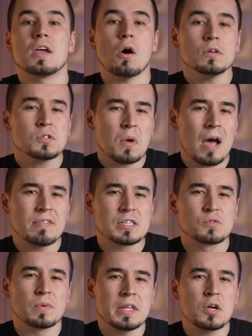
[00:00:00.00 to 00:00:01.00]
They also have
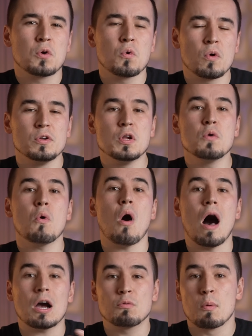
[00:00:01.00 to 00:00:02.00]
this really cool new
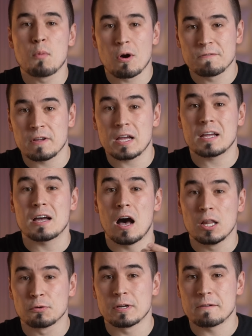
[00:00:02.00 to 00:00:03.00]
aquamorphic
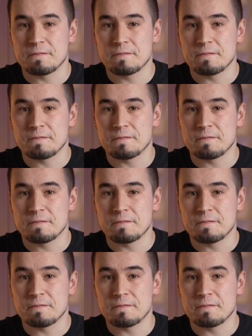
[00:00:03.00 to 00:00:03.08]
coloring